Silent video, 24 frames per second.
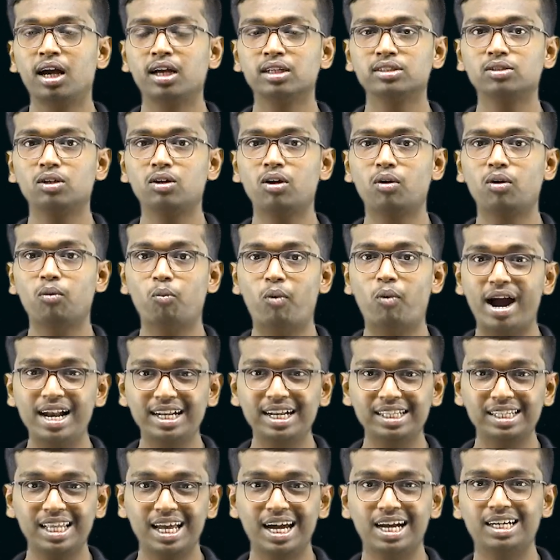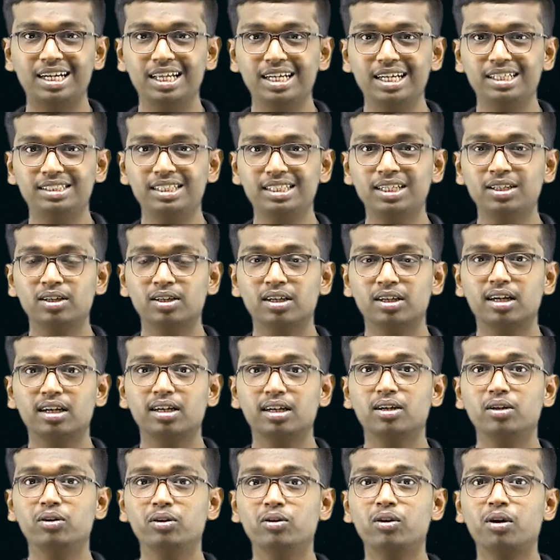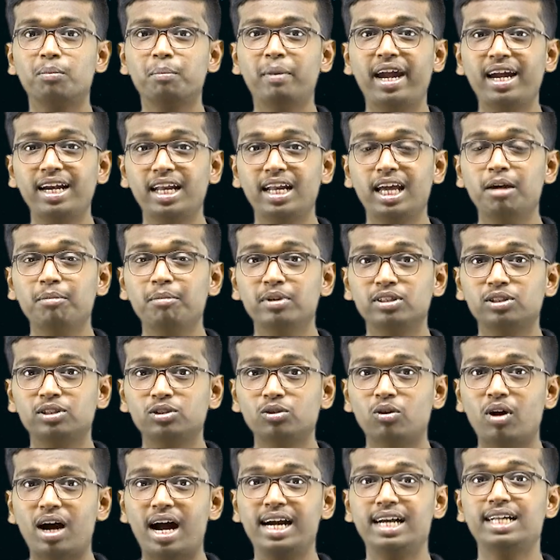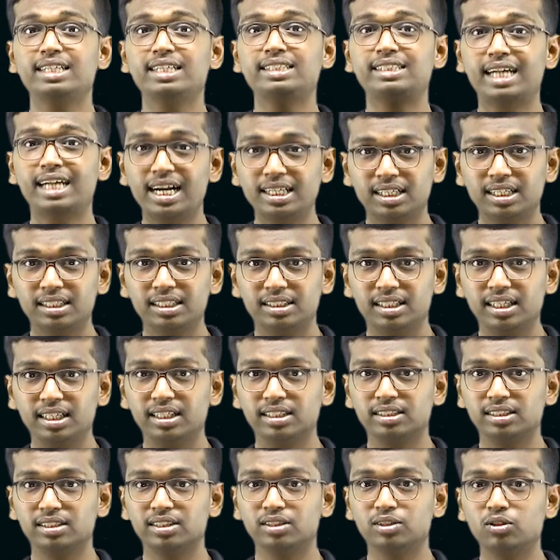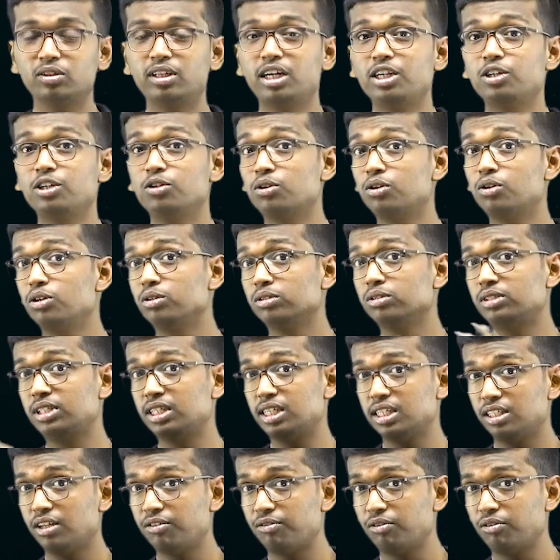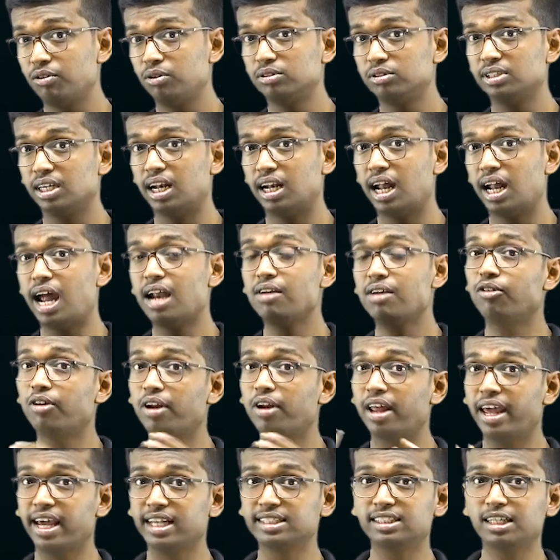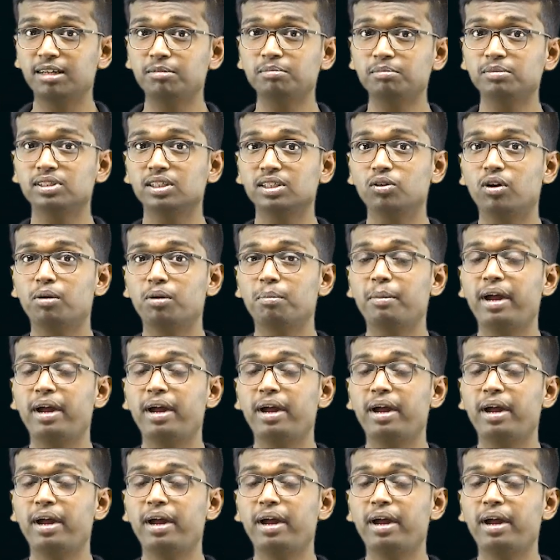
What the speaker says: So while they are teaching, your main aim is to understand the things so that you could use it in the future. And for exams, your